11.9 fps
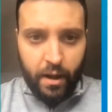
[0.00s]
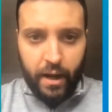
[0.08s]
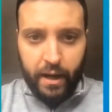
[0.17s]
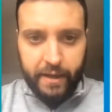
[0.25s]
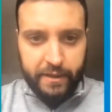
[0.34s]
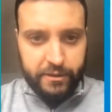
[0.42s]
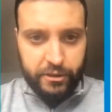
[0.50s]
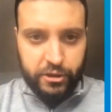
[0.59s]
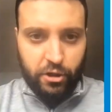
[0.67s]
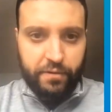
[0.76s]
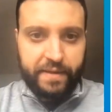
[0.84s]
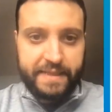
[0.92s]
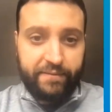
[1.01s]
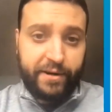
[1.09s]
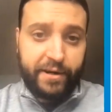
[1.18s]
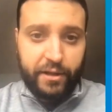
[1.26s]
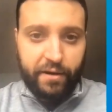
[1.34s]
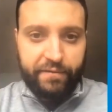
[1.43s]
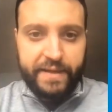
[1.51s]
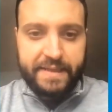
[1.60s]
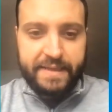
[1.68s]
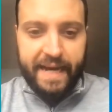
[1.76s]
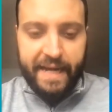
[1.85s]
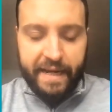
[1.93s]
So the severity of
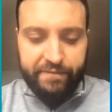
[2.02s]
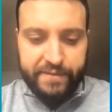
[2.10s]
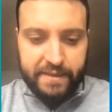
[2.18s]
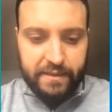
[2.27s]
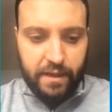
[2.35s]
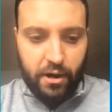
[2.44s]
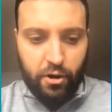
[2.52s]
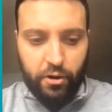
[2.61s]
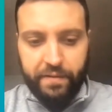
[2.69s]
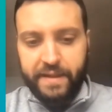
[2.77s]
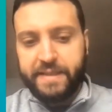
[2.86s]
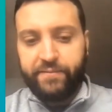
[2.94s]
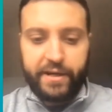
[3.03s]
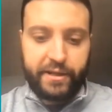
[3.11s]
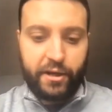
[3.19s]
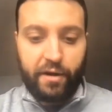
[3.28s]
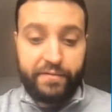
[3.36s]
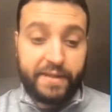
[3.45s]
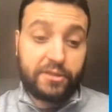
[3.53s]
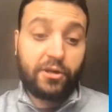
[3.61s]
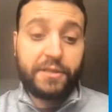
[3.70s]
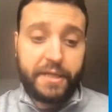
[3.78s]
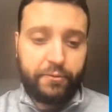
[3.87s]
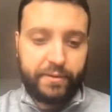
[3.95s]
these tariffs or the severity of these
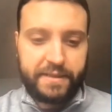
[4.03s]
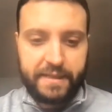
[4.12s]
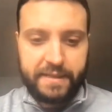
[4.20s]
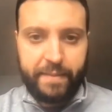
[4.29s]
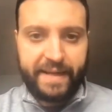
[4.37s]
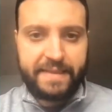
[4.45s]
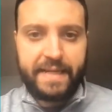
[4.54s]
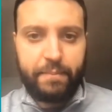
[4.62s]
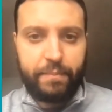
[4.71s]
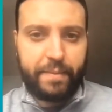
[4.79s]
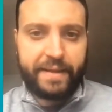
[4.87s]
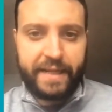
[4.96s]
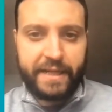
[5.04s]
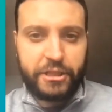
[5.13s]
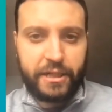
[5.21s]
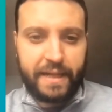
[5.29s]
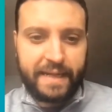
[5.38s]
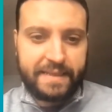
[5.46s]
consequences makes the implementation